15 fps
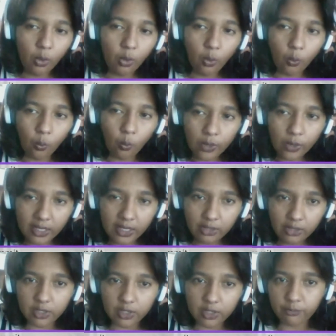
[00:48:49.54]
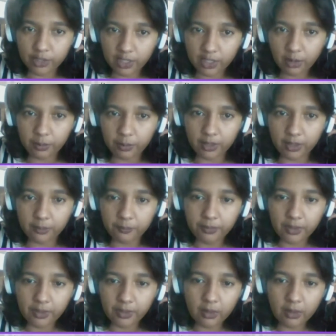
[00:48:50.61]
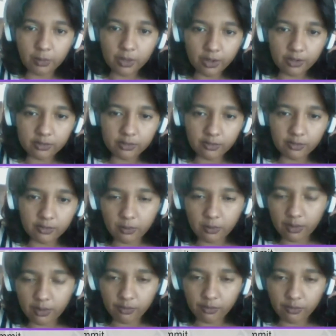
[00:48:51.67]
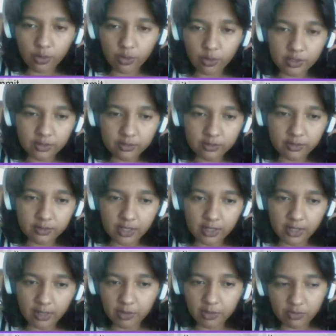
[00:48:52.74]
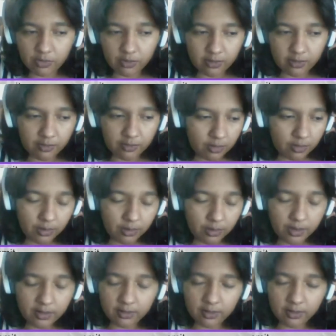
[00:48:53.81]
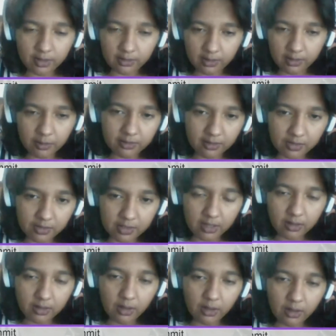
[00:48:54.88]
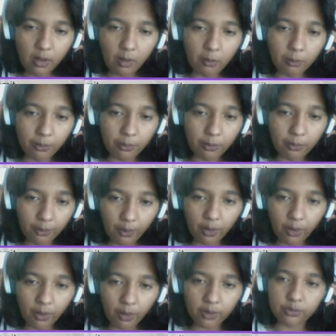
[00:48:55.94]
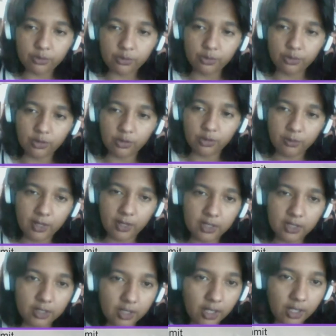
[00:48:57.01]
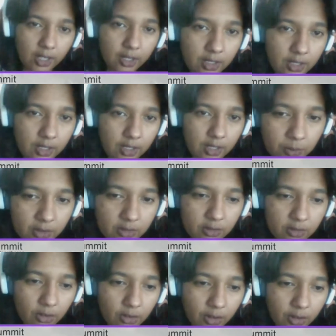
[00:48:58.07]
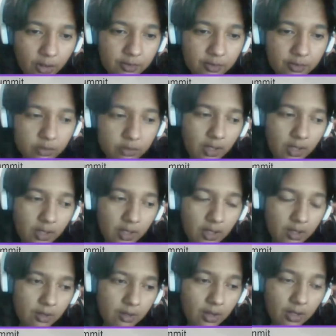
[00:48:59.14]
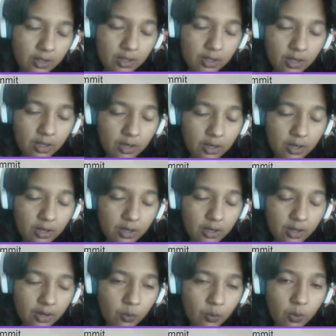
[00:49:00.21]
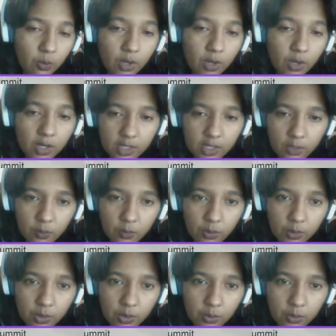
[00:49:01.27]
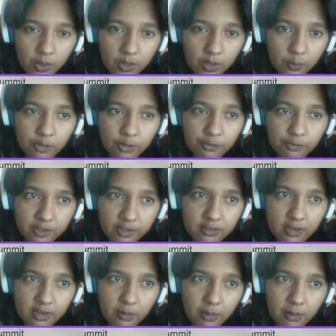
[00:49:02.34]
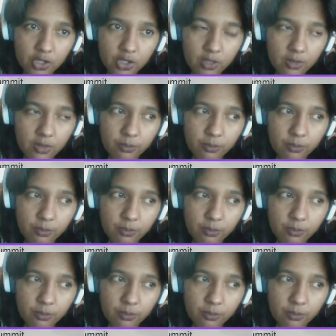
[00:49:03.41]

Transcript: willing to come for therapy because of the amount of focus that MH370 and MH17 brought to the mental health industry, because a lot of us were a lot of the work that we were doing were for the first time actually put on